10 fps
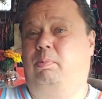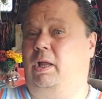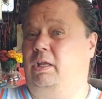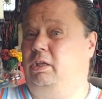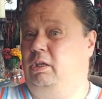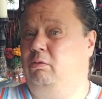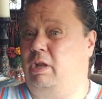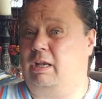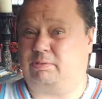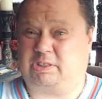But
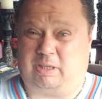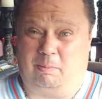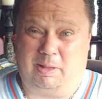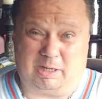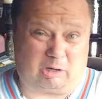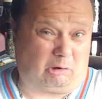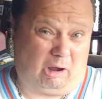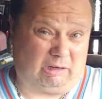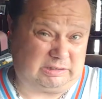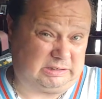you'd end up stumbling
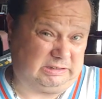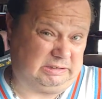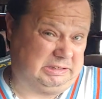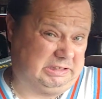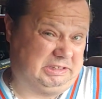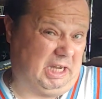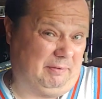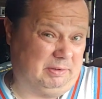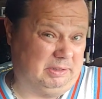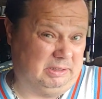across
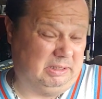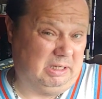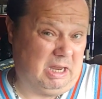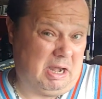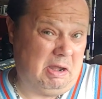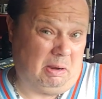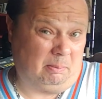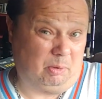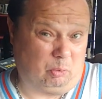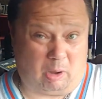7
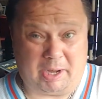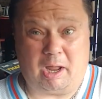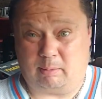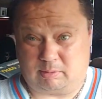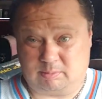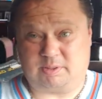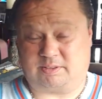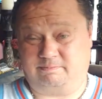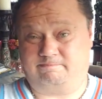numbered white albums.